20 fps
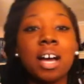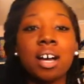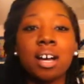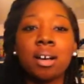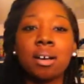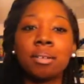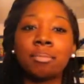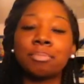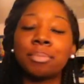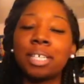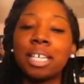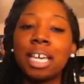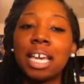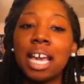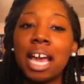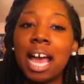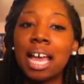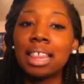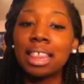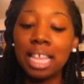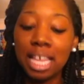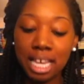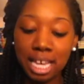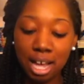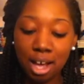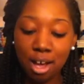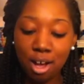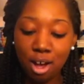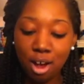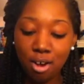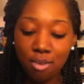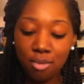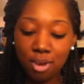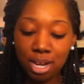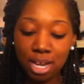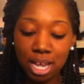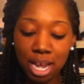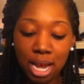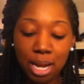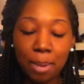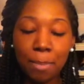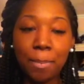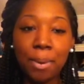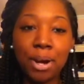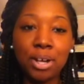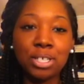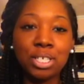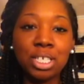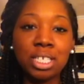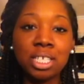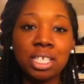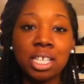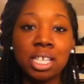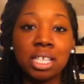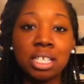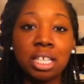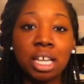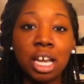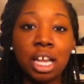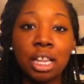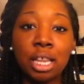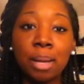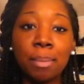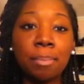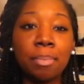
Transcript: Yeah, I think I already kind of purchased this color,